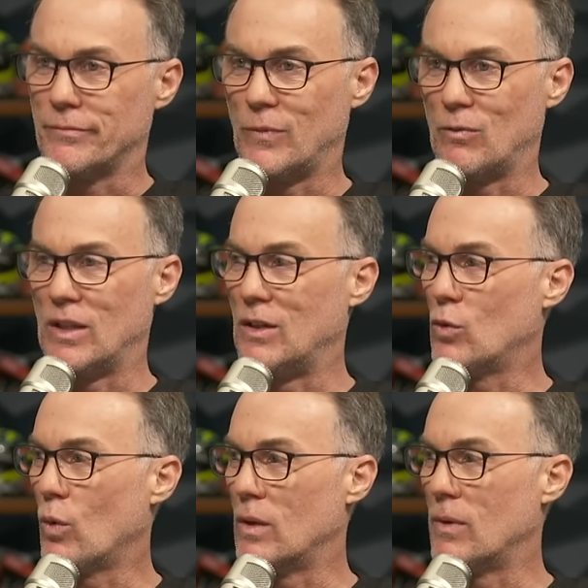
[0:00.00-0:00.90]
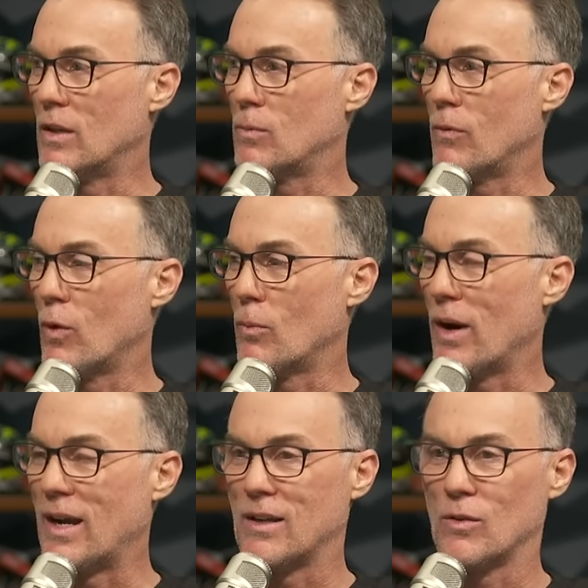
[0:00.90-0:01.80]
15, 20 minutes before
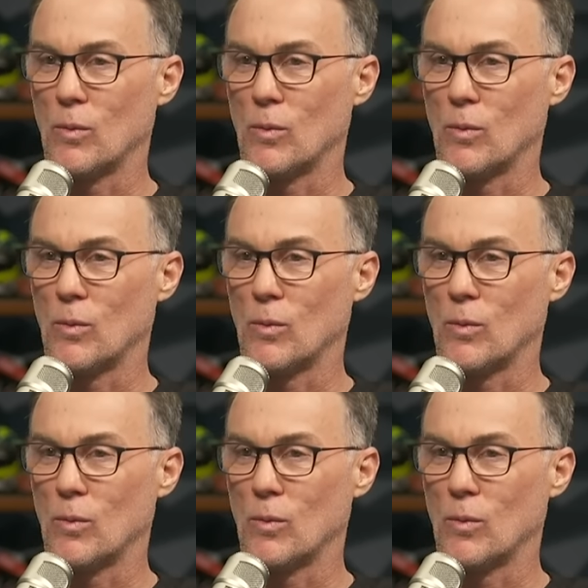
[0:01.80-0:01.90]
practice.